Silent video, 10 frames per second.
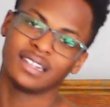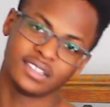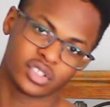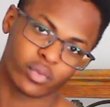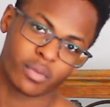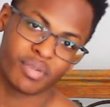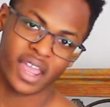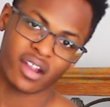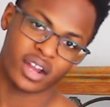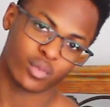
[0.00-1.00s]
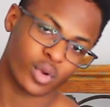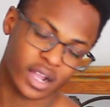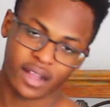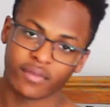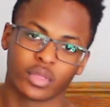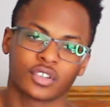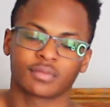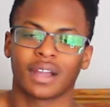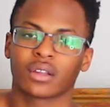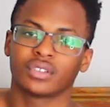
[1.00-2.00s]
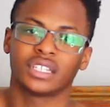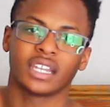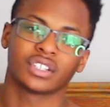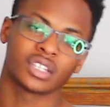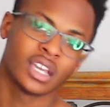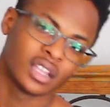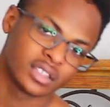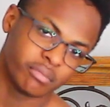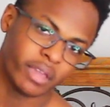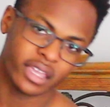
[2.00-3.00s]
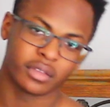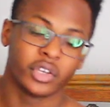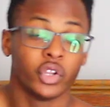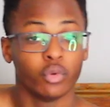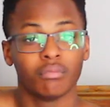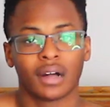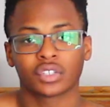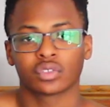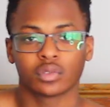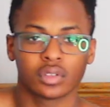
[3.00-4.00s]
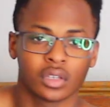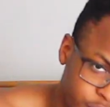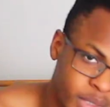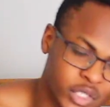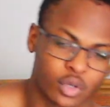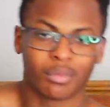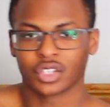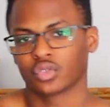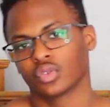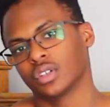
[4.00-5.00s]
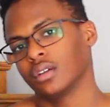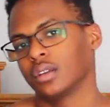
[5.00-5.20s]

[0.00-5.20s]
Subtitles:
needs to repair and recover those micro tears to make new muscle, which makes your muscles